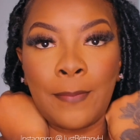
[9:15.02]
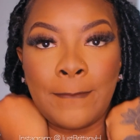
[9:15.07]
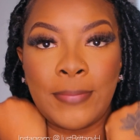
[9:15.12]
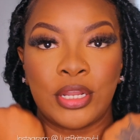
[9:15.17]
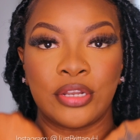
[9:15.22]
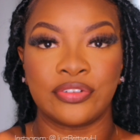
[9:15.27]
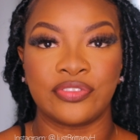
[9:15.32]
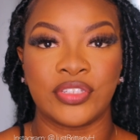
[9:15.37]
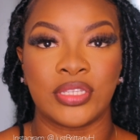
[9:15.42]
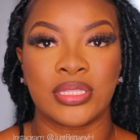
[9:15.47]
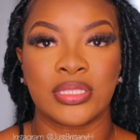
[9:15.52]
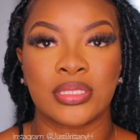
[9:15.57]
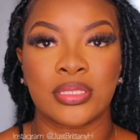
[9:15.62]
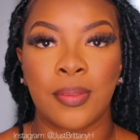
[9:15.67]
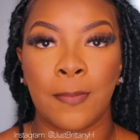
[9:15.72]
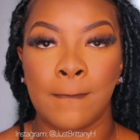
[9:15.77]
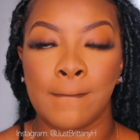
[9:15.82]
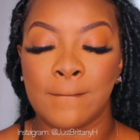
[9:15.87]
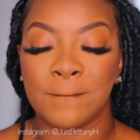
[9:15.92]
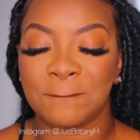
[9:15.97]
Perfect.
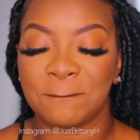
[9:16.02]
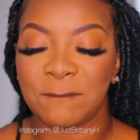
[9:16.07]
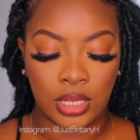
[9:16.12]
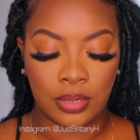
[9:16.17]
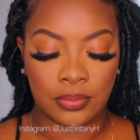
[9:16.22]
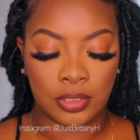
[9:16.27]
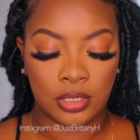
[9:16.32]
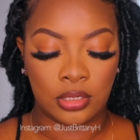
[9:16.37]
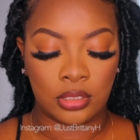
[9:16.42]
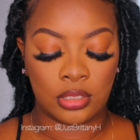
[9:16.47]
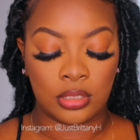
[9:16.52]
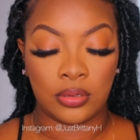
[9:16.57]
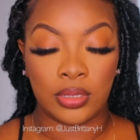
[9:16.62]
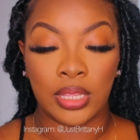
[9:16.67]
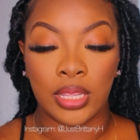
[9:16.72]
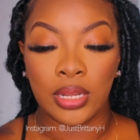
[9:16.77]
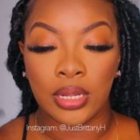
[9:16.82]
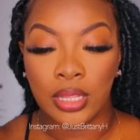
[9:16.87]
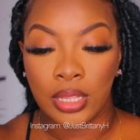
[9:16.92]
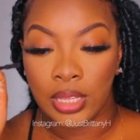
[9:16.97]
I'm gonna go
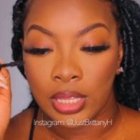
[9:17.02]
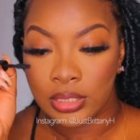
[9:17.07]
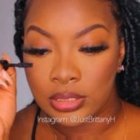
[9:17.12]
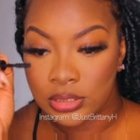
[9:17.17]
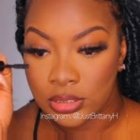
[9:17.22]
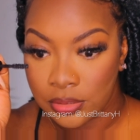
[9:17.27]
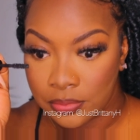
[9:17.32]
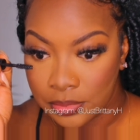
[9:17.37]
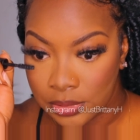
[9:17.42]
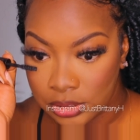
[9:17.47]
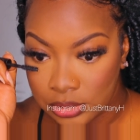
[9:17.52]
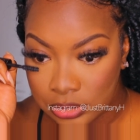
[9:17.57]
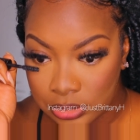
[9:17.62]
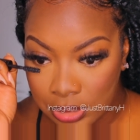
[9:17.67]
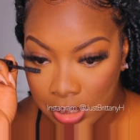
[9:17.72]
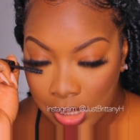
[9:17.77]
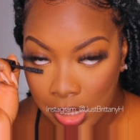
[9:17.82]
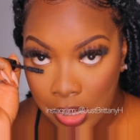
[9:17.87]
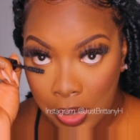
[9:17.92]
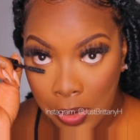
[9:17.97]
ahead and add some
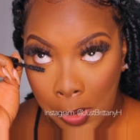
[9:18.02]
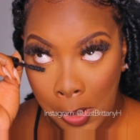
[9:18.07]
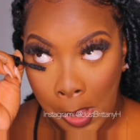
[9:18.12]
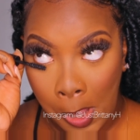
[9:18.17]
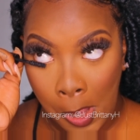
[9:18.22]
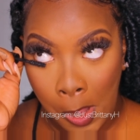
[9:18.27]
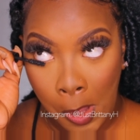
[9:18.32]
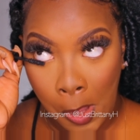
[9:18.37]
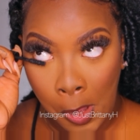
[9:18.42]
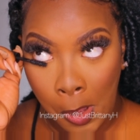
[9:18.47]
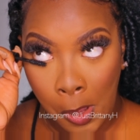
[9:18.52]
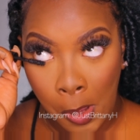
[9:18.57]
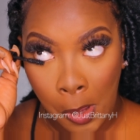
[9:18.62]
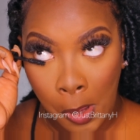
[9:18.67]
mascara.